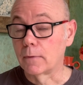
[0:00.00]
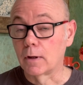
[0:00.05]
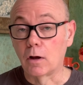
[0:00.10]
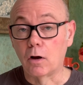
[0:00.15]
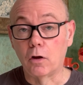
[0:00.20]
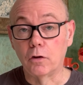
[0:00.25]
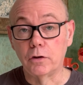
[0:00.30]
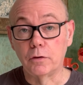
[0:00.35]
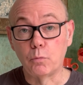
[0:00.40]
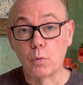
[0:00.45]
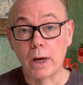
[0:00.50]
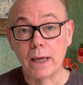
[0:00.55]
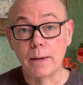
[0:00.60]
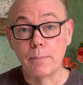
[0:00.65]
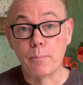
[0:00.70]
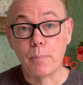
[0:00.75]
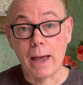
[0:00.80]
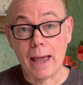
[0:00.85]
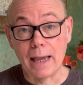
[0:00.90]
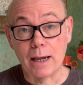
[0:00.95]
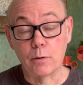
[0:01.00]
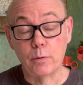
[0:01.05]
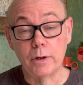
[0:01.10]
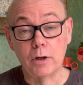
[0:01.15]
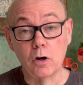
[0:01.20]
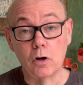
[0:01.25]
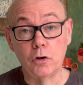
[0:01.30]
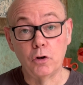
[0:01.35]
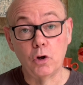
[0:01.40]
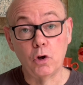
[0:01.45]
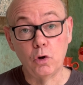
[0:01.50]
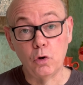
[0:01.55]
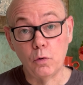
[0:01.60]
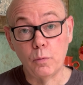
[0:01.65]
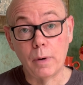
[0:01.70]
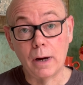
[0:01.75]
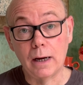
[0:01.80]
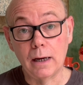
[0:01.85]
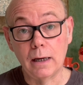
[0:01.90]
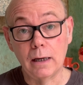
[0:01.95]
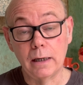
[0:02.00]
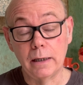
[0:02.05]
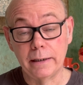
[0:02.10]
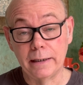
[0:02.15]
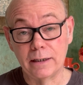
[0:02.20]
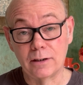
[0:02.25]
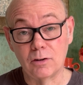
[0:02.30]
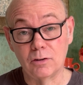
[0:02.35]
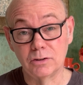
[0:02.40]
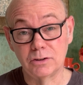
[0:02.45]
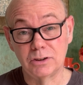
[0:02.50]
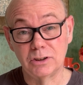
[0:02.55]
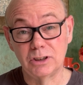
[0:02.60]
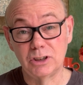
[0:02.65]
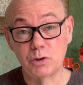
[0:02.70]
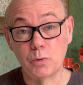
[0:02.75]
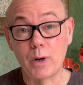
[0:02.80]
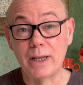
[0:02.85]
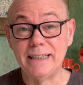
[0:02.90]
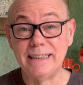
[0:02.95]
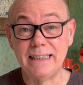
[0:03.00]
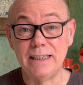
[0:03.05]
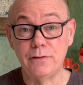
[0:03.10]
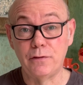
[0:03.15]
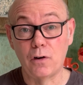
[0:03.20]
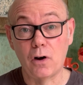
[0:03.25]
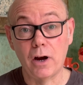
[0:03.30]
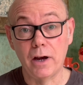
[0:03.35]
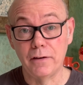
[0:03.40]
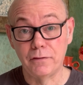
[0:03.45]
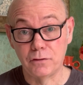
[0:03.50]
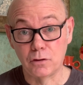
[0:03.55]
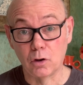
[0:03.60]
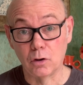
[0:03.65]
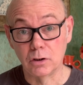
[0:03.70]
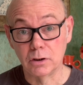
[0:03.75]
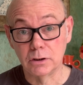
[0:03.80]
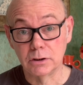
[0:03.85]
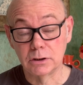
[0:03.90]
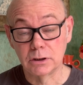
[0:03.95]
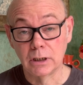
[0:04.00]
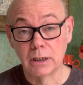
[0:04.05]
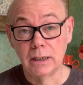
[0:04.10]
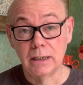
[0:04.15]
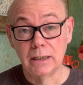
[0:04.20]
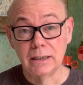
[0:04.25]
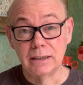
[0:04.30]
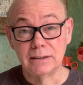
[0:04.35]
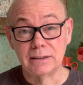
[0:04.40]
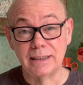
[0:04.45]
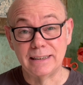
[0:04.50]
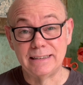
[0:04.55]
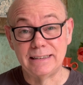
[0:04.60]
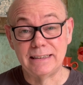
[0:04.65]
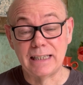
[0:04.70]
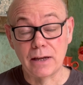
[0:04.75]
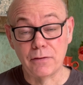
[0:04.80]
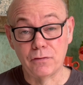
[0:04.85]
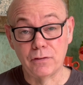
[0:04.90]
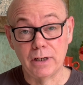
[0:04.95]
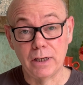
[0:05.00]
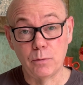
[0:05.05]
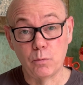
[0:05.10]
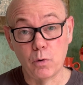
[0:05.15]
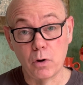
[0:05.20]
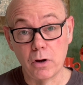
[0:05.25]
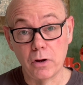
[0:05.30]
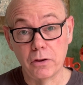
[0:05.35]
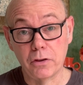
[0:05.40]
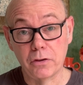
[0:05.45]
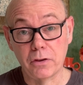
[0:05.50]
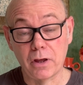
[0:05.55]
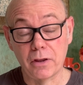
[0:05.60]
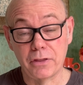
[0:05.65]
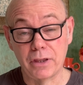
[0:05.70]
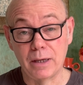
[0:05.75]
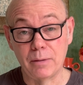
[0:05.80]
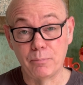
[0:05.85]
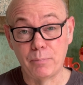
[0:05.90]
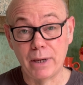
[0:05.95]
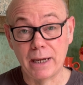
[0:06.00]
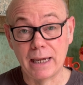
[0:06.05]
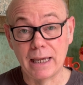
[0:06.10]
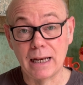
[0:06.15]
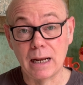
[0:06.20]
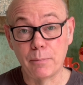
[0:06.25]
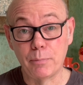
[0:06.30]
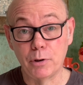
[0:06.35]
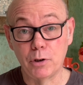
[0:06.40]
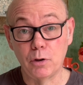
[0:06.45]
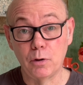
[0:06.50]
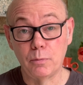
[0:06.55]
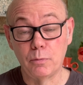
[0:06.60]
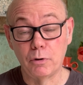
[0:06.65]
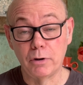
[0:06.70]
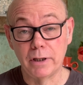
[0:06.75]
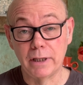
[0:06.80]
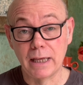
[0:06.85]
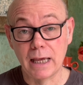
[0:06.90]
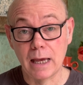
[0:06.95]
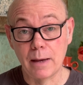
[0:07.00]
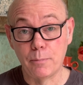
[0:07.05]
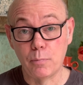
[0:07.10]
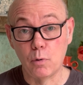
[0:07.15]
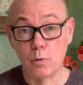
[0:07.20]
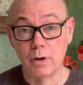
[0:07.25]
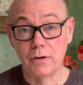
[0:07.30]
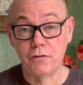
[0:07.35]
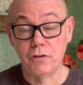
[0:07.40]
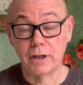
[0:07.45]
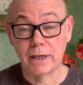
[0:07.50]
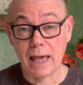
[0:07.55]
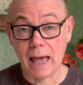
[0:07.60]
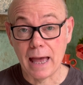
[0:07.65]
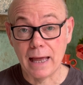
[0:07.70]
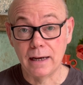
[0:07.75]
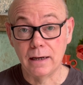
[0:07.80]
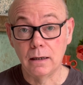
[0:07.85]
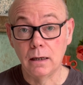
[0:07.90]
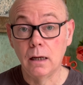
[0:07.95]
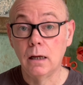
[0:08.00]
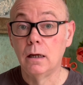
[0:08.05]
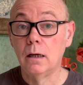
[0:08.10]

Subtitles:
On the way back, we got an Uber and it cost us $25. So definitely worth, I think, picking up an Uber at the airport if you can.